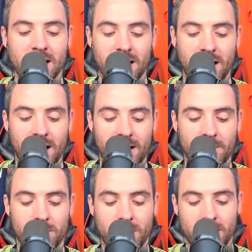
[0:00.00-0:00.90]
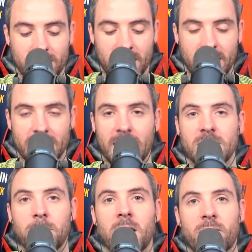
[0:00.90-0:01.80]
And
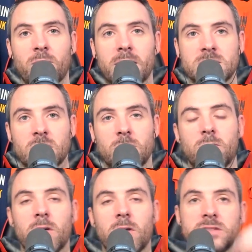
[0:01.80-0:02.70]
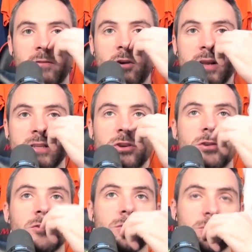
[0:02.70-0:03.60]
apart from that, so obviously we've gone
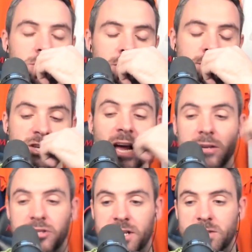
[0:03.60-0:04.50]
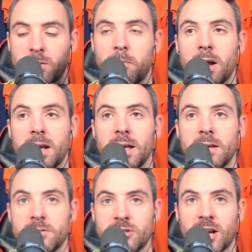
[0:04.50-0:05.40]
into challenges with
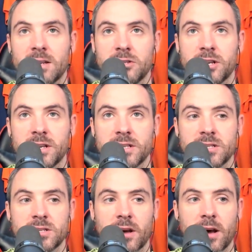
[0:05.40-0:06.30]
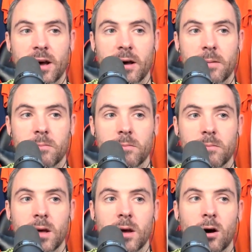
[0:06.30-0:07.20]
money, challenges
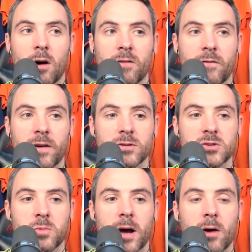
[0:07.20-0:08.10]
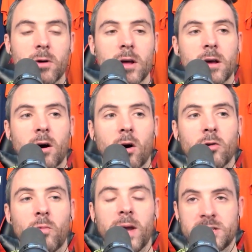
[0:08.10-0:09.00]
off the field as well. On
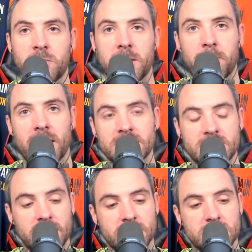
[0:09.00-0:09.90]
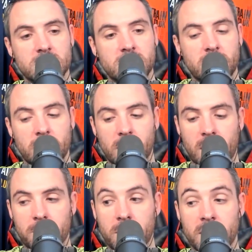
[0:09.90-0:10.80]
a week-to-week basis,
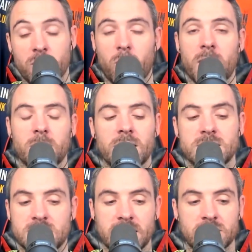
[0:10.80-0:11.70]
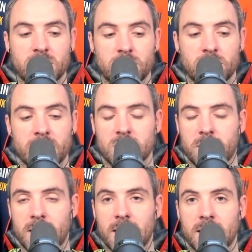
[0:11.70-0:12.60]
in the Reading, let's stick to the Reading
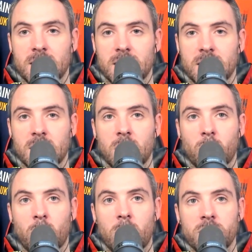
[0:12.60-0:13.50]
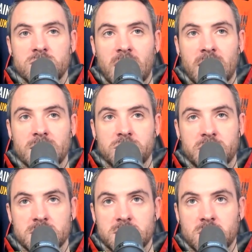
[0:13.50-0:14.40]
Sunday League. What are the
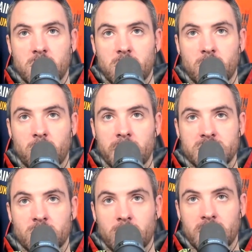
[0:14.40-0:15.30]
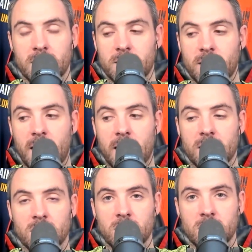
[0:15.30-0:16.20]
challenges week-to-week that
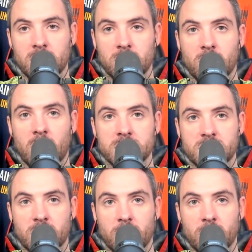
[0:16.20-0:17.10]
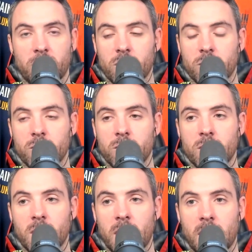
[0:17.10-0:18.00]
you guys go through
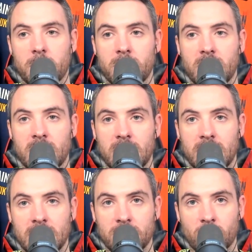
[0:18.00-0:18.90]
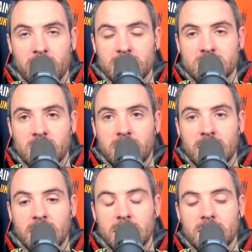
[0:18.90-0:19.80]
in the Reading Sunday
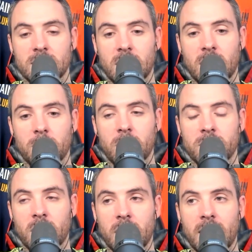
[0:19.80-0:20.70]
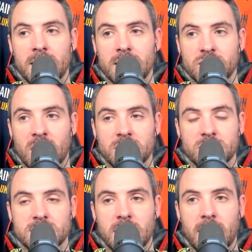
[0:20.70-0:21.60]
League? Are there any
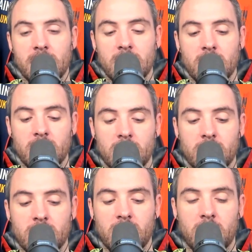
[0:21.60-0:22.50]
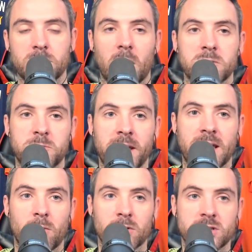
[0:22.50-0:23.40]
challenges that I'm
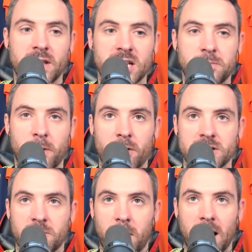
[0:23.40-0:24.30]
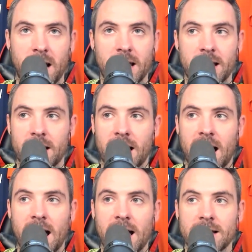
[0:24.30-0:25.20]
speaking more to the experience of playing
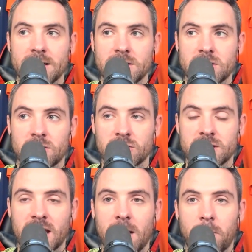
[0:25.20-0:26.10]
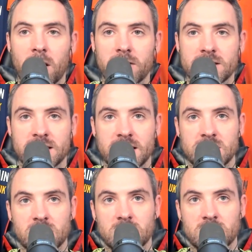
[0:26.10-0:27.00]
and just getting by the
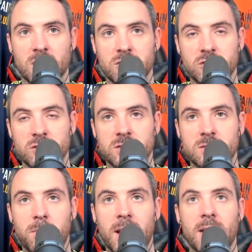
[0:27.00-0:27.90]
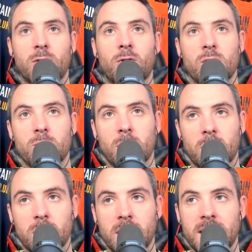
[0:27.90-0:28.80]
season, such as player
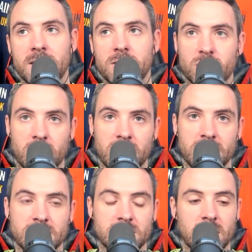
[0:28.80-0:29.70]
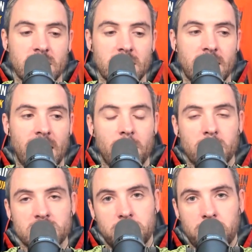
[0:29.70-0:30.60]
recruitment, injuries, how
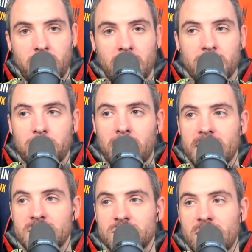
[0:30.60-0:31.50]
many players you